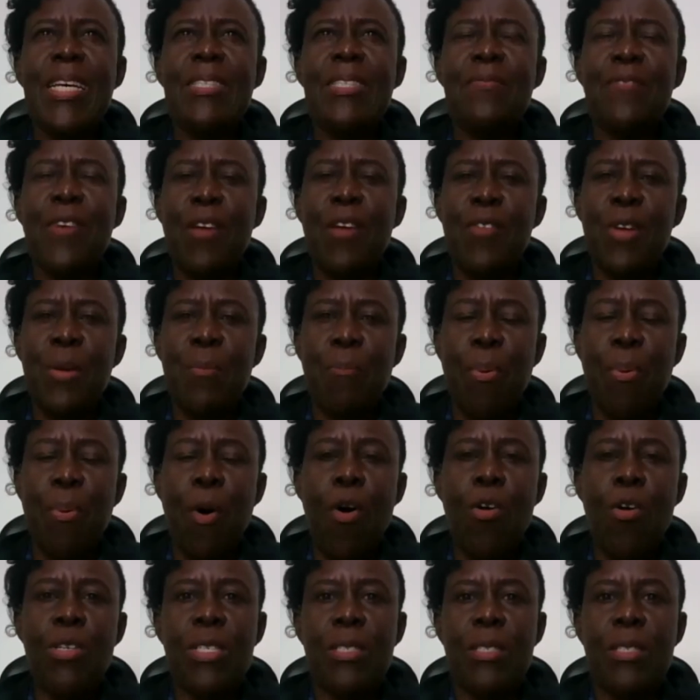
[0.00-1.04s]
it's very
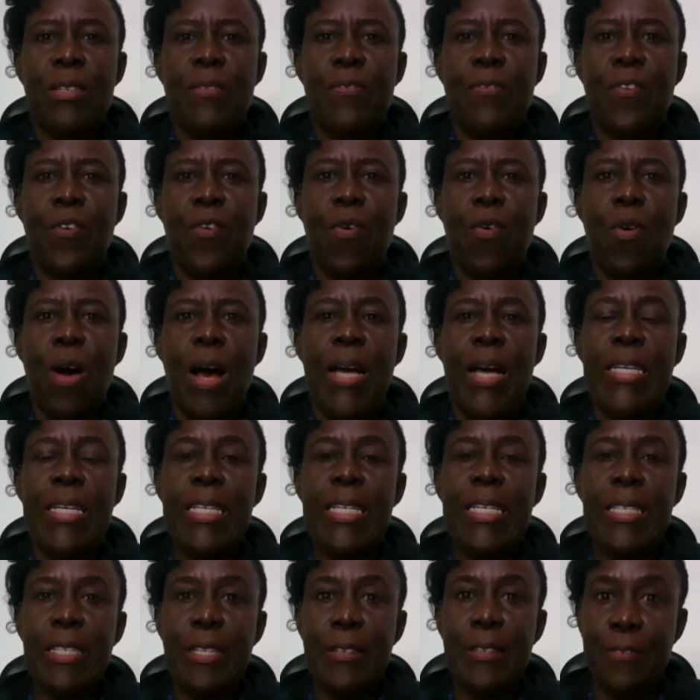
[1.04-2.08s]
important for an
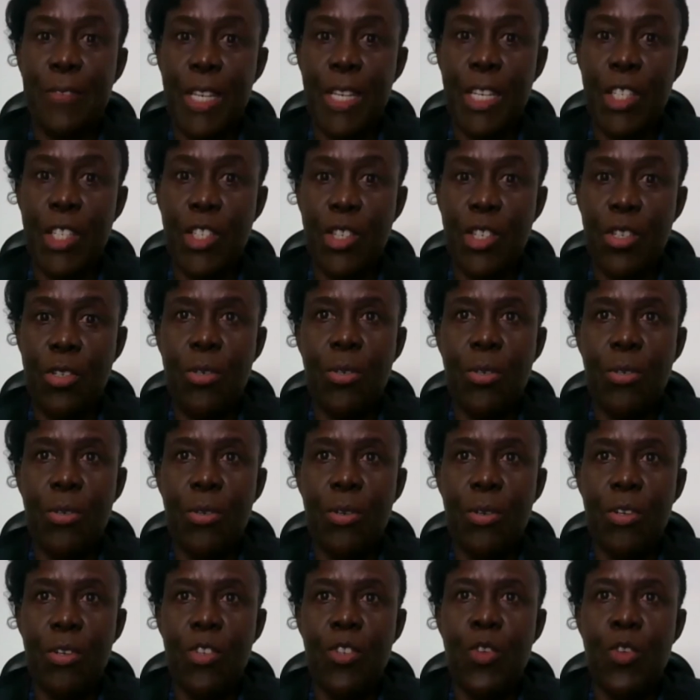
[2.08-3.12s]

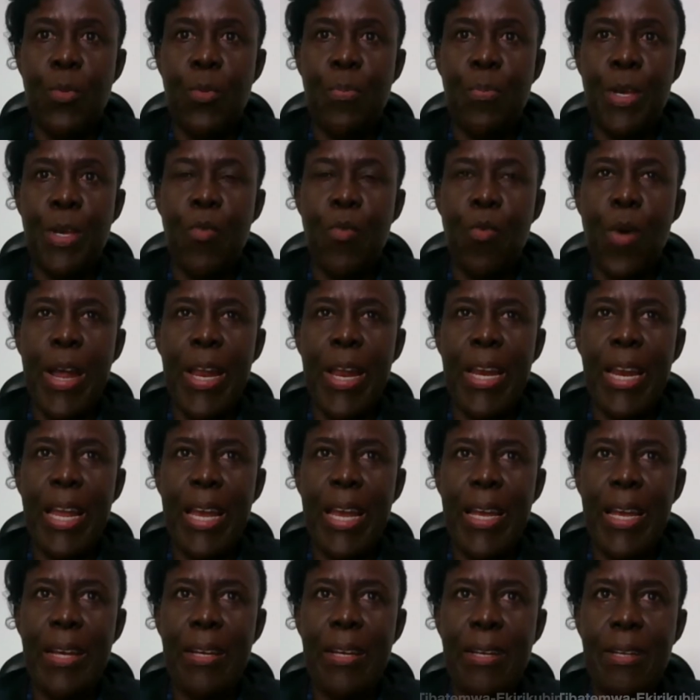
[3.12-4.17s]
individual to be
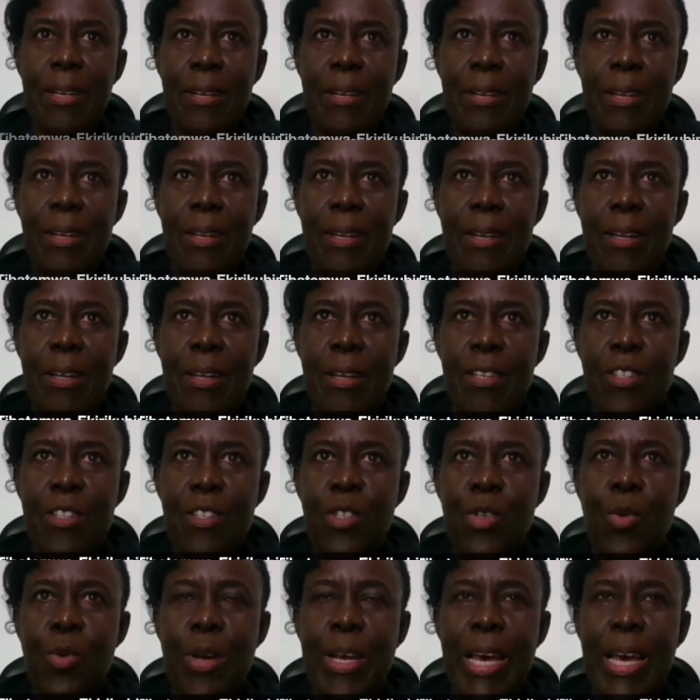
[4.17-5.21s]
willing
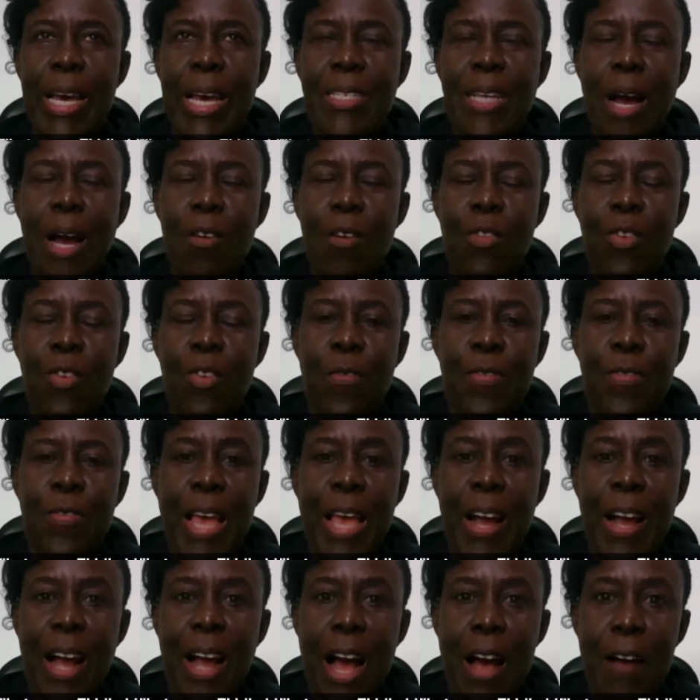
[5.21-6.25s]
to get out of
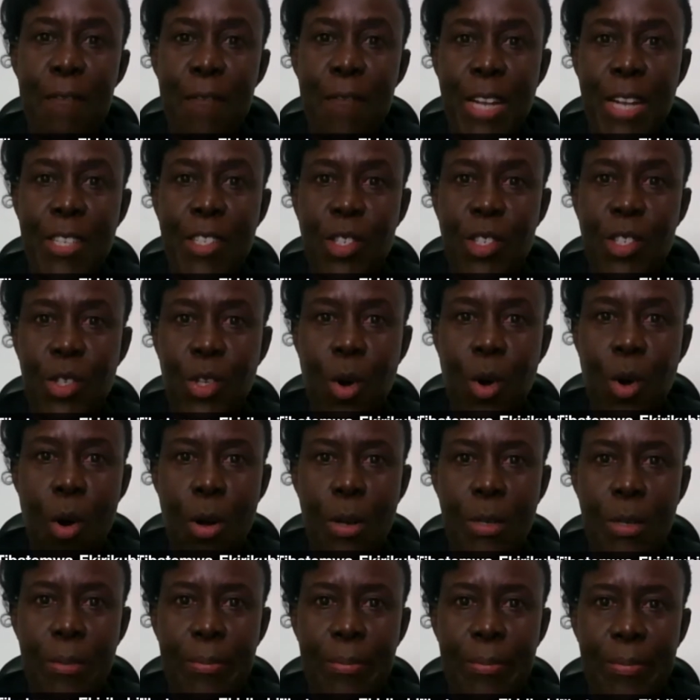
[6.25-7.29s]
their comfort
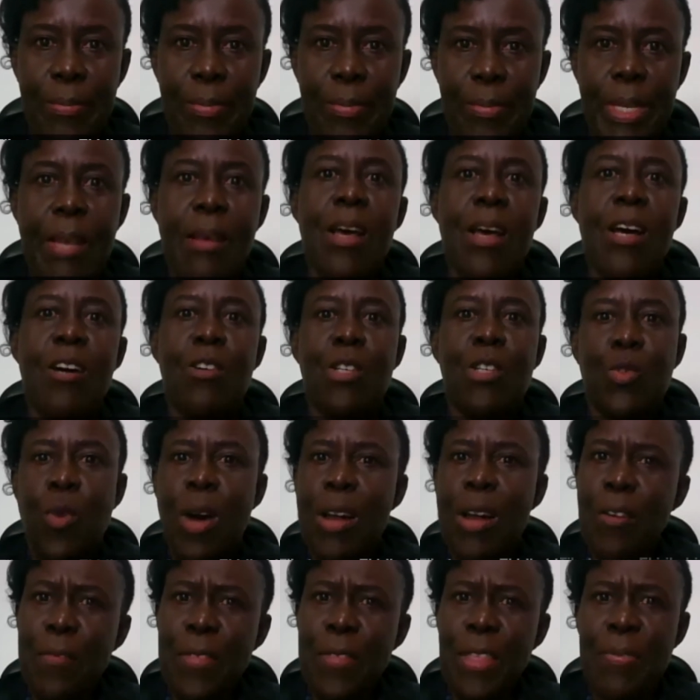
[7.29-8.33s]
zone. Because
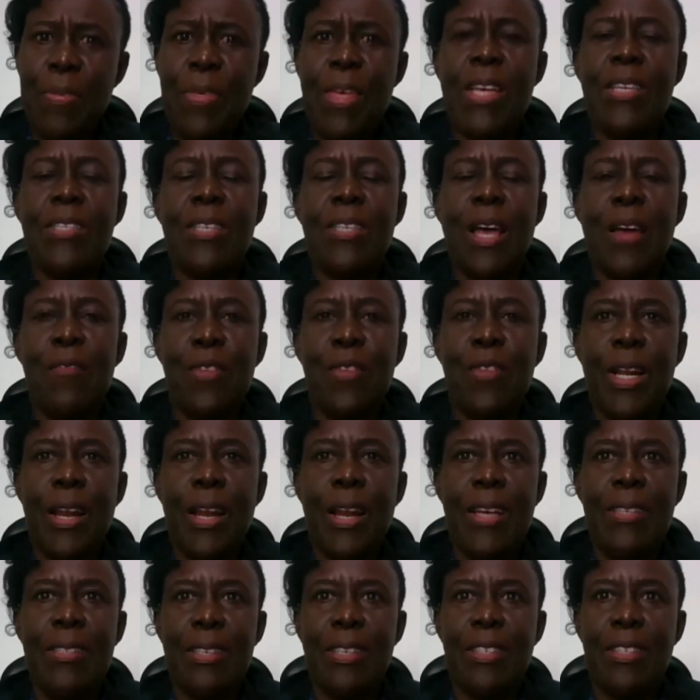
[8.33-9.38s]
one of the things I
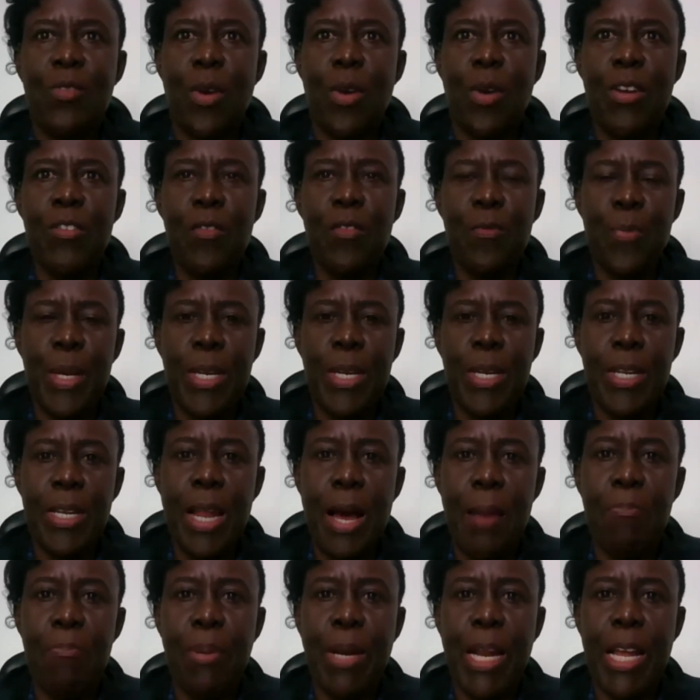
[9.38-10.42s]
realize is when you've been in
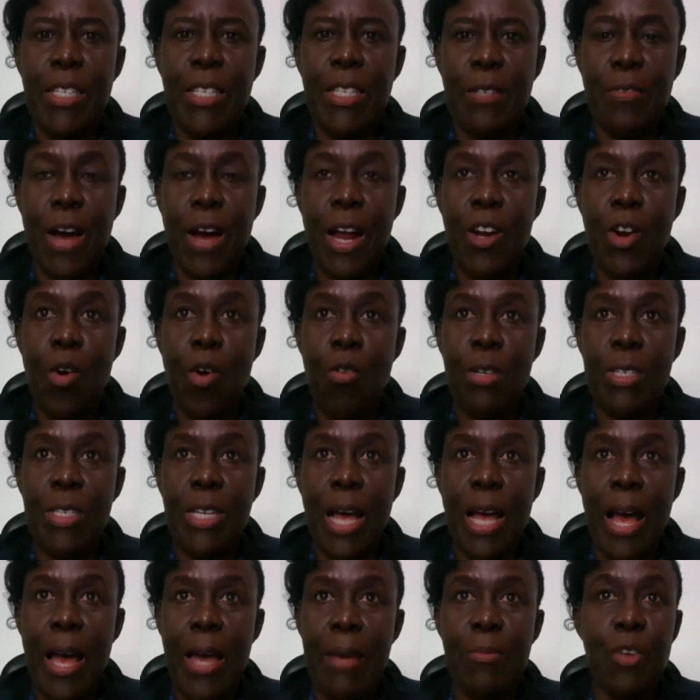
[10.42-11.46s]
a place for a long
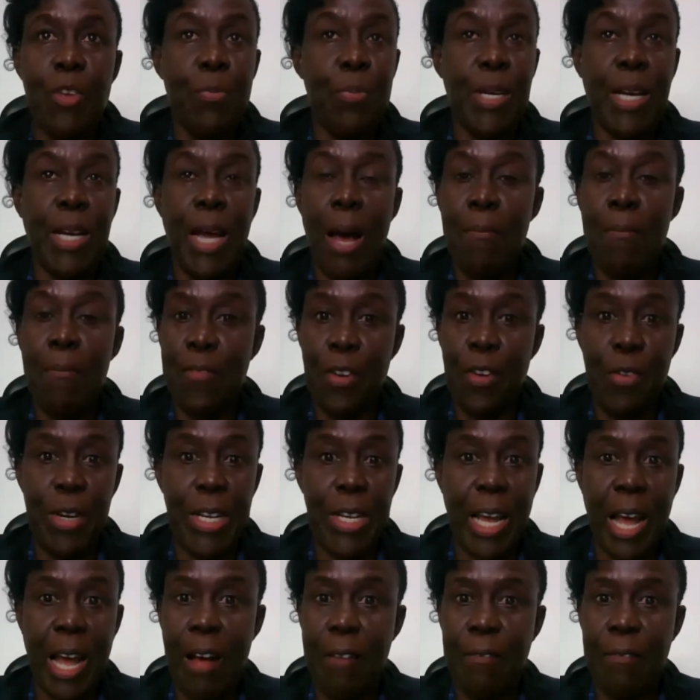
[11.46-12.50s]
time, you become
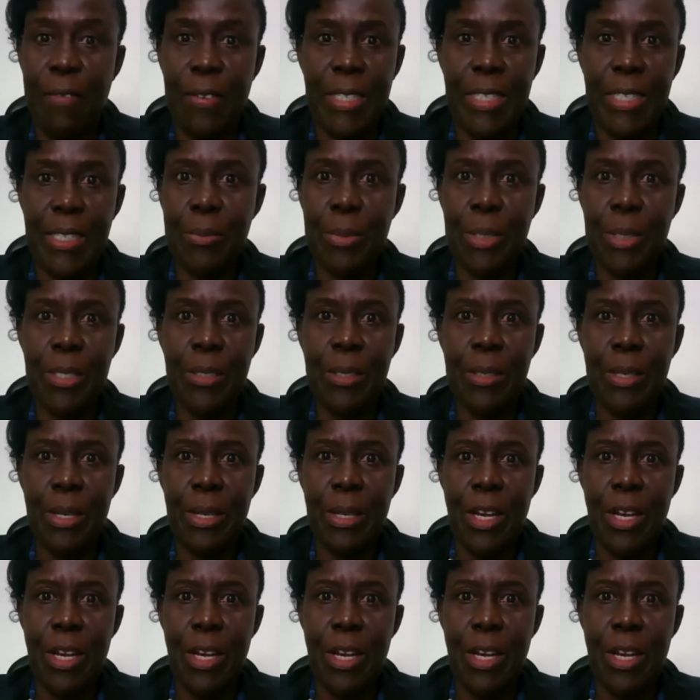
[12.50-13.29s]
very comfortable